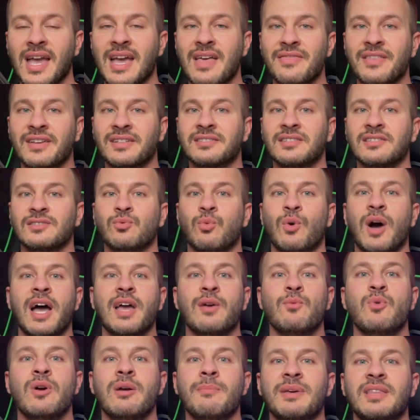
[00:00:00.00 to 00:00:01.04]
And this is why
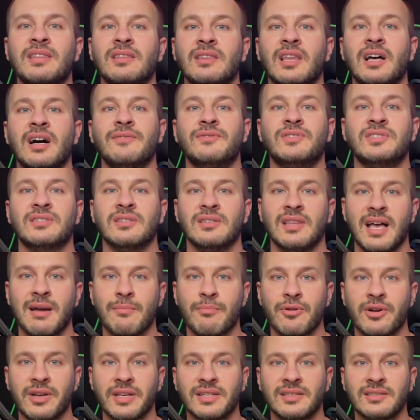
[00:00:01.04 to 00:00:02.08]
women love
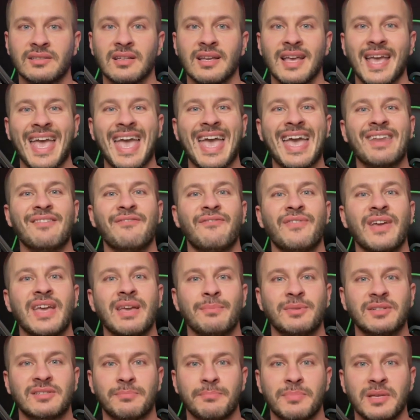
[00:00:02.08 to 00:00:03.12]
celebrities and
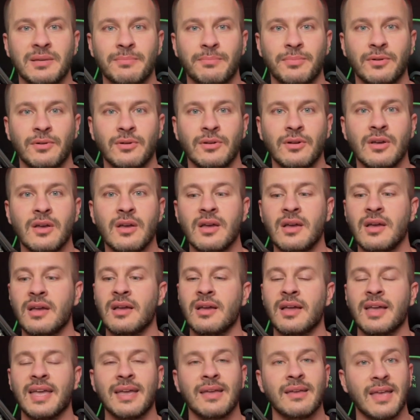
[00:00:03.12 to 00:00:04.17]
famous people
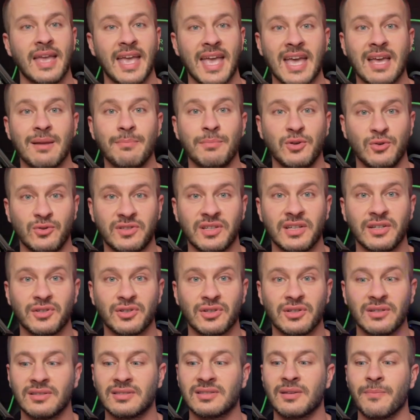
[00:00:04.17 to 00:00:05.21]
and
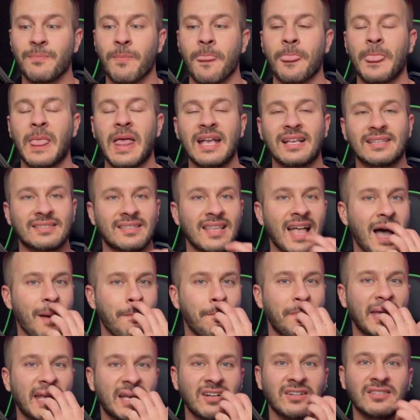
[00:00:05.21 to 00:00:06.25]
musicians. It's not
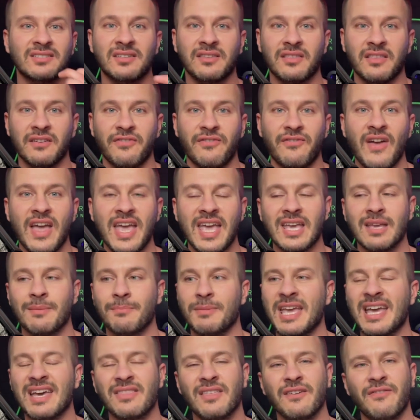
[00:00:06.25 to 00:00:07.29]
because of the fame.
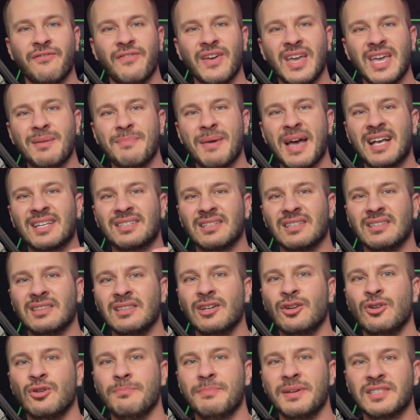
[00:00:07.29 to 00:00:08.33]
Yeah, the fame has a
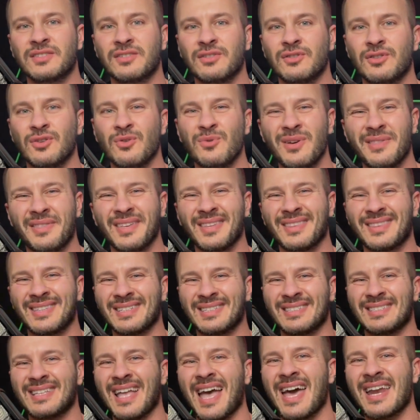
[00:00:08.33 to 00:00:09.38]
little bit to do with it, the
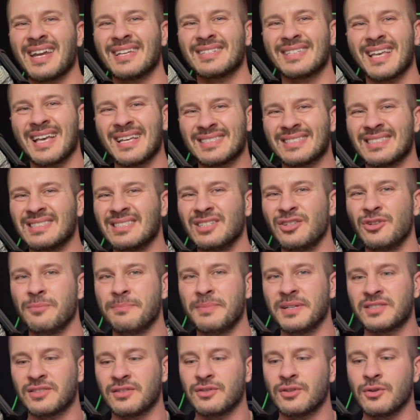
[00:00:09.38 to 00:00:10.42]
status has a little
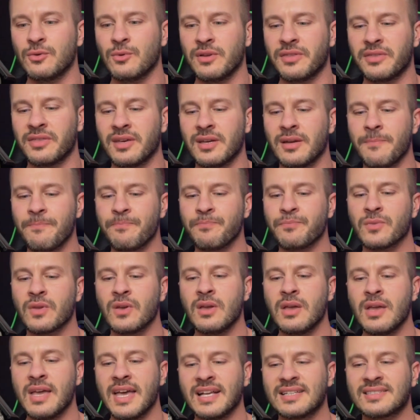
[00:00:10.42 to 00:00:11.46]
bit to do with it,
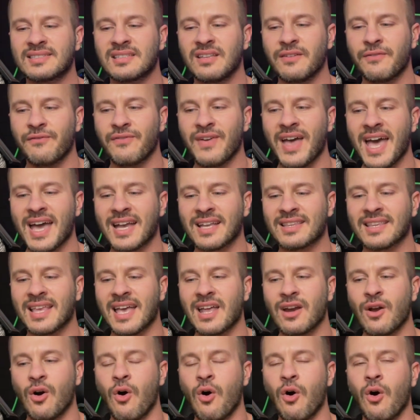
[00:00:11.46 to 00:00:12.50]
it's the fact
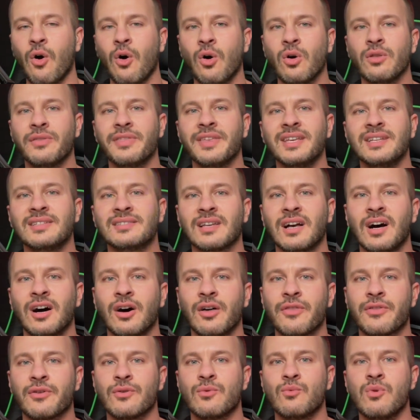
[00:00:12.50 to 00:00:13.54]
that all these
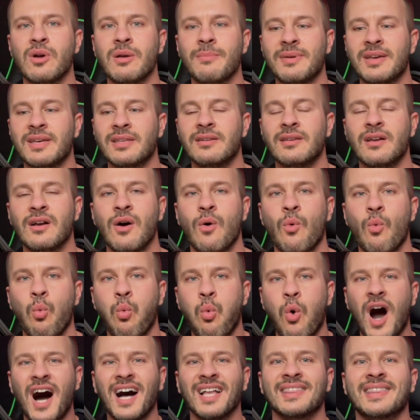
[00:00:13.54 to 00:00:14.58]
other women
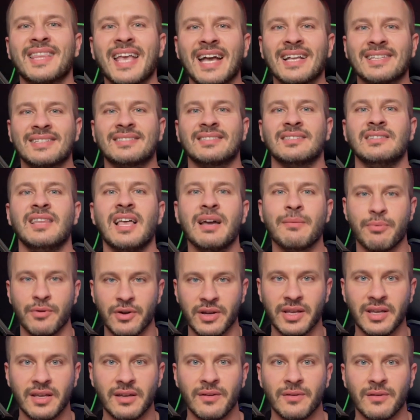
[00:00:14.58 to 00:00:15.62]
want that
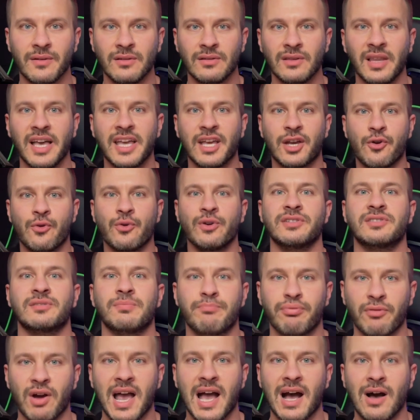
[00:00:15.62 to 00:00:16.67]
celebrity, like Chris
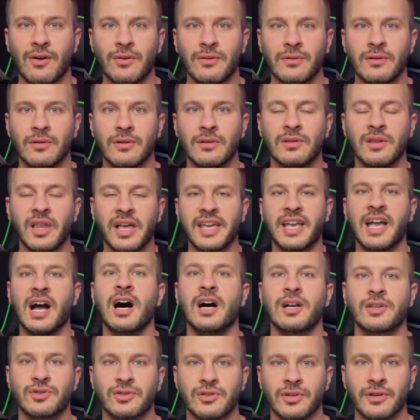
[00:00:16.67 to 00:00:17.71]
Brown, like
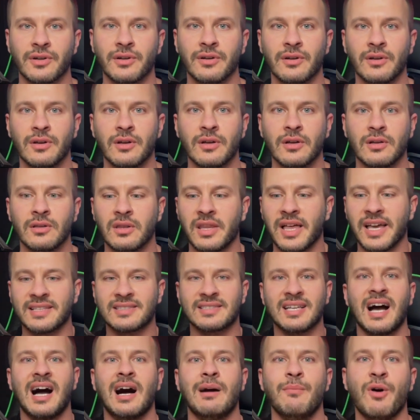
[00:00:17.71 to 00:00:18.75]
Usher, like
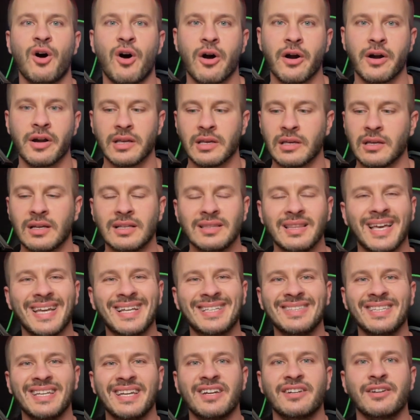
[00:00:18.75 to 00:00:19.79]
Tom Hardy, like
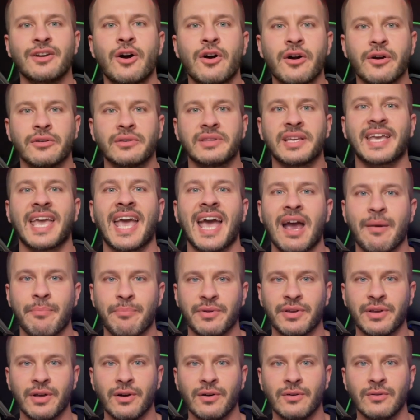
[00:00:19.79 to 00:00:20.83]
Leonardo
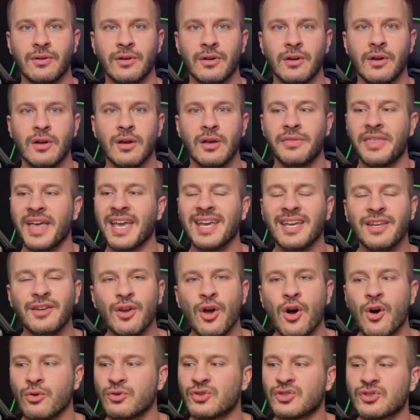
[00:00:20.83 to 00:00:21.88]
DiCaprio. They
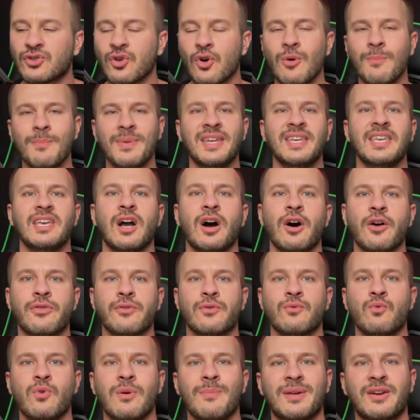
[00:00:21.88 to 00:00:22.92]
know so many
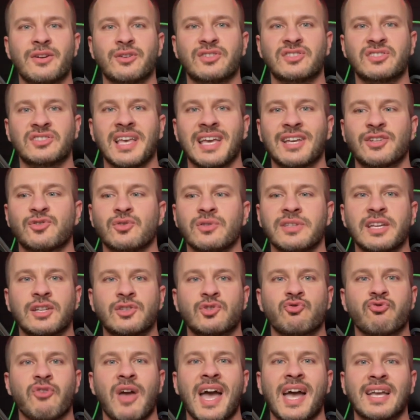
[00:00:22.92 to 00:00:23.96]
other women are sexually
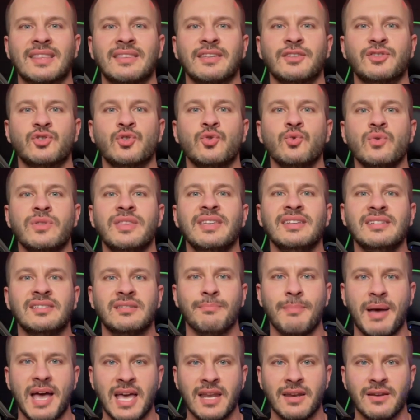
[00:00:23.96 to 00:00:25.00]
attracted to these
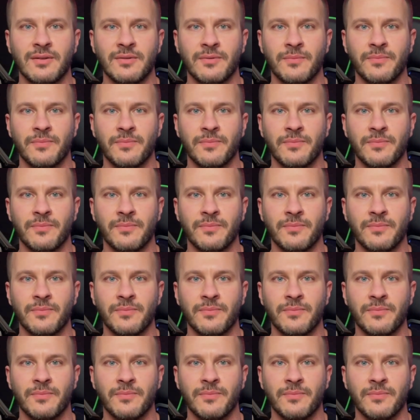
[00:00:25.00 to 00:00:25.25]
men.